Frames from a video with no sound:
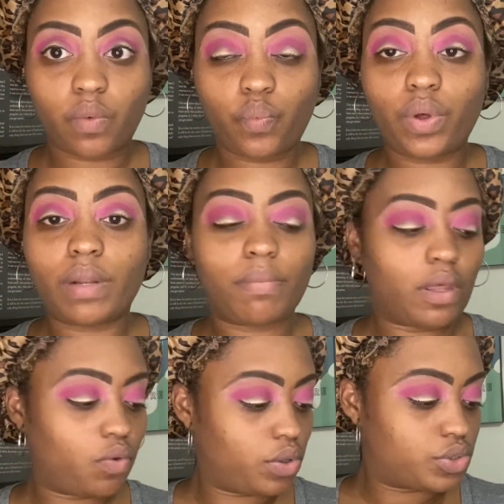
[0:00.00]
what am I
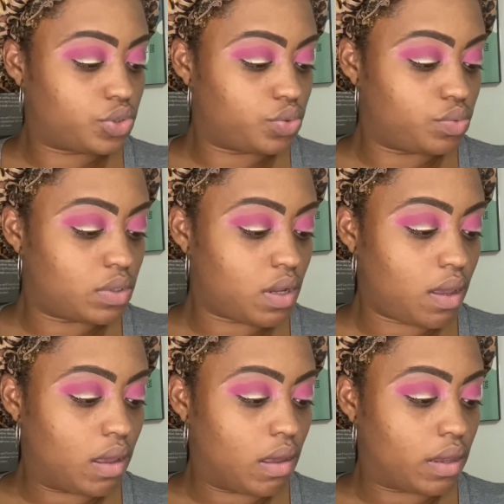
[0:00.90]
going to do
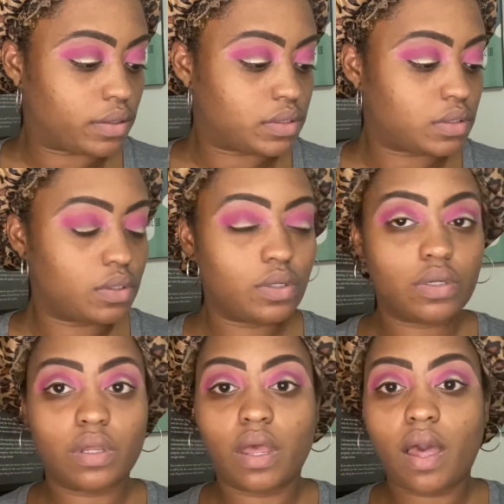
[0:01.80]
next?
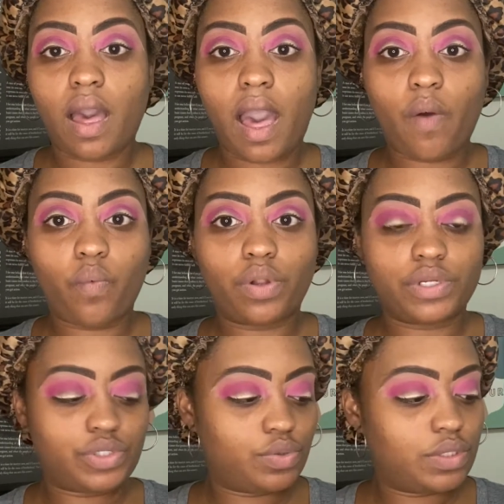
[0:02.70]
I
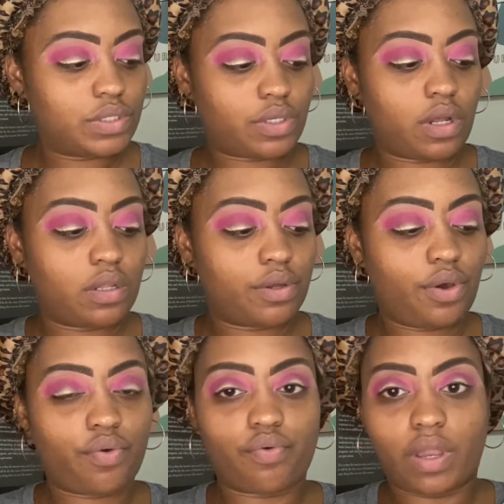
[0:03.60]
want to do this color
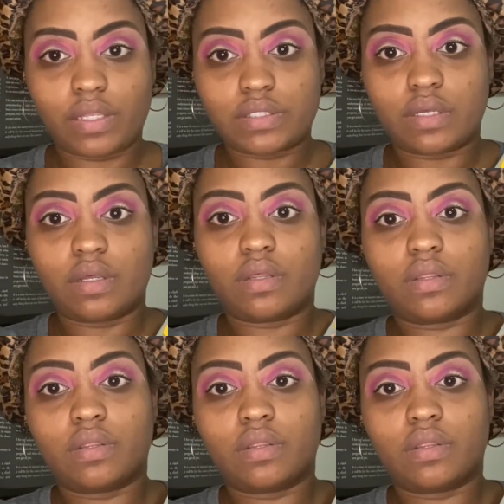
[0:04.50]
crazy